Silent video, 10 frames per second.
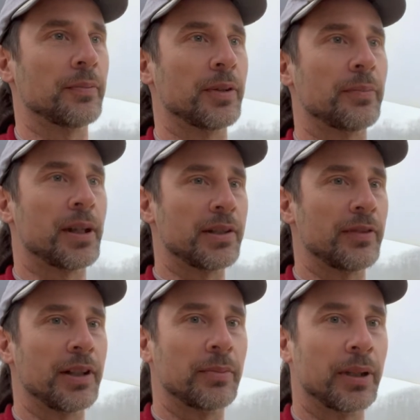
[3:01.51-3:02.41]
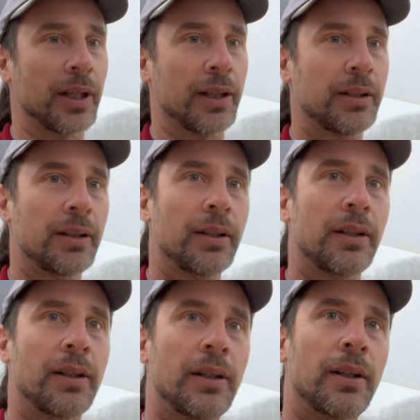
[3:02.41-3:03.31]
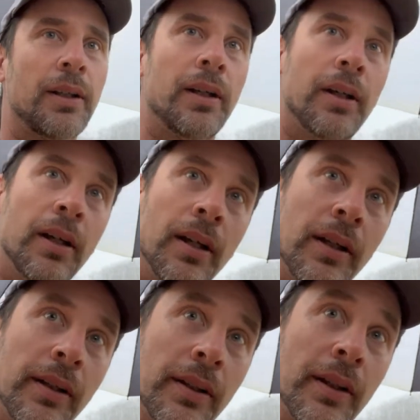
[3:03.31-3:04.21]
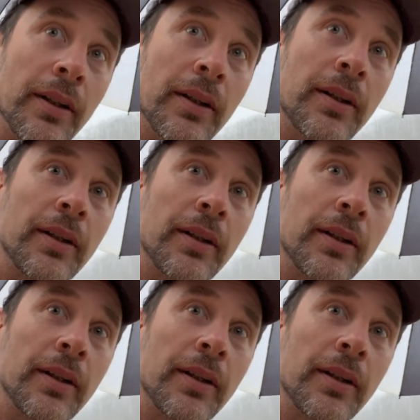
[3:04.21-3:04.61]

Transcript: the Pennsylvania Brigade. So